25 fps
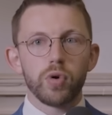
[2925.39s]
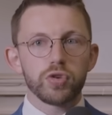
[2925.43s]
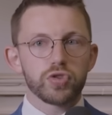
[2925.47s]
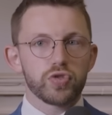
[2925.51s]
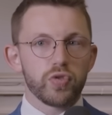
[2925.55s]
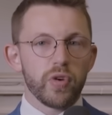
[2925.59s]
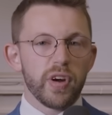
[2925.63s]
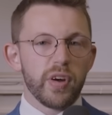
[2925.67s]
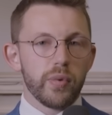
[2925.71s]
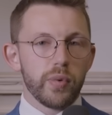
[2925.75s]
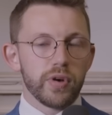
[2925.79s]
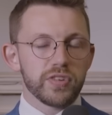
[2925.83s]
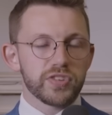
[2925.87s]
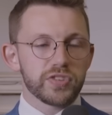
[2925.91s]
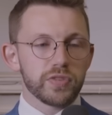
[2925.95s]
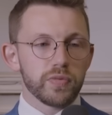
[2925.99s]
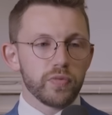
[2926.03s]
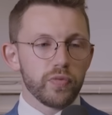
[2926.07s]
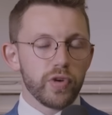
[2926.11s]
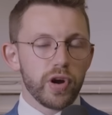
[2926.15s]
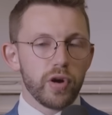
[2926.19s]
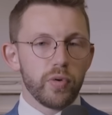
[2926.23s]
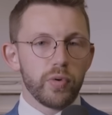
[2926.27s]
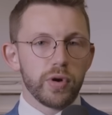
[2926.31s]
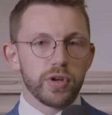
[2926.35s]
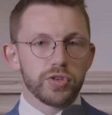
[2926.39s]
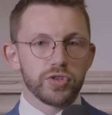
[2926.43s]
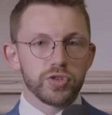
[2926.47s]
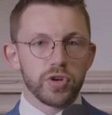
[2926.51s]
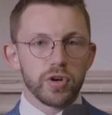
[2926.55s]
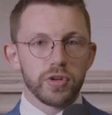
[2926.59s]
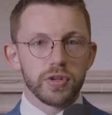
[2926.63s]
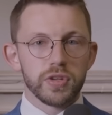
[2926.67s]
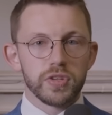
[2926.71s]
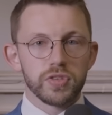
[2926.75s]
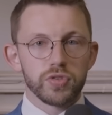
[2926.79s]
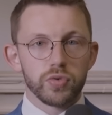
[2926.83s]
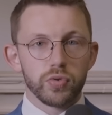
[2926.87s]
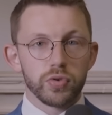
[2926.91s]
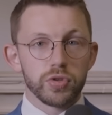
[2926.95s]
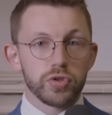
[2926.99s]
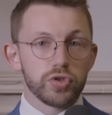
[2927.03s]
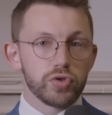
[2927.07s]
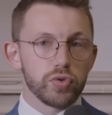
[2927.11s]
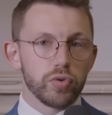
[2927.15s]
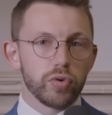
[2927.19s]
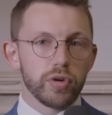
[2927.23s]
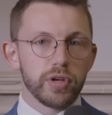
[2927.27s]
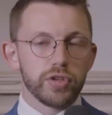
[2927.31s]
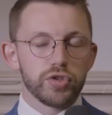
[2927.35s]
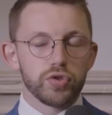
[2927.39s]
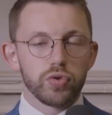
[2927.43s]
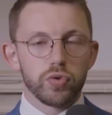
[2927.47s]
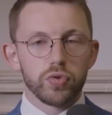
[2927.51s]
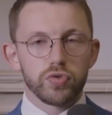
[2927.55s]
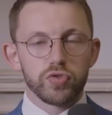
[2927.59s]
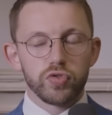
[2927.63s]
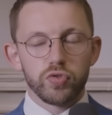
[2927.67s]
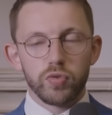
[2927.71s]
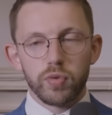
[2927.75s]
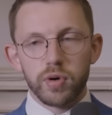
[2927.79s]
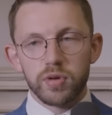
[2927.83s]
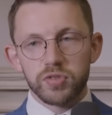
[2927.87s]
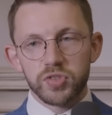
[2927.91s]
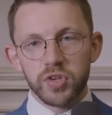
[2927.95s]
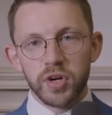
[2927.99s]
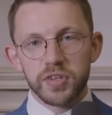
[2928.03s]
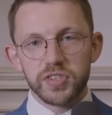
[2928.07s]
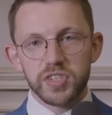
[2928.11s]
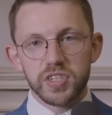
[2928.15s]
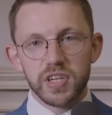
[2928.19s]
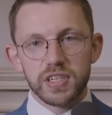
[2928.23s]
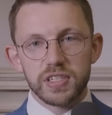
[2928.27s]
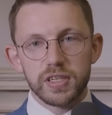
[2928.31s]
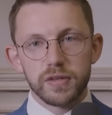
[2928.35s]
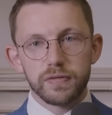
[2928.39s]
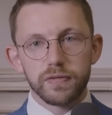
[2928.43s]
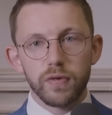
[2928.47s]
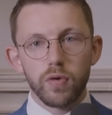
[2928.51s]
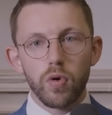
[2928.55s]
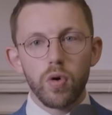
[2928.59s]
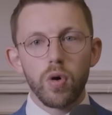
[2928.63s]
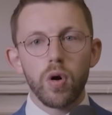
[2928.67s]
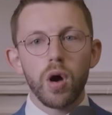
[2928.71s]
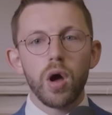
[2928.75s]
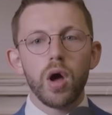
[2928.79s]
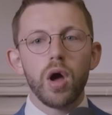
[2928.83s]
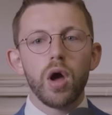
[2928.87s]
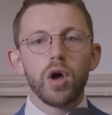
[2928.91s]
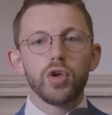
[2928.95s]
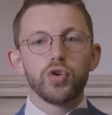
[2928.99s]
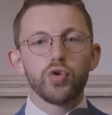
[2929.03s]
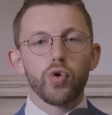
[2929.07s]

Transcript: watch Great Western Railway Journeys, or enjoy George Orwell's 1984,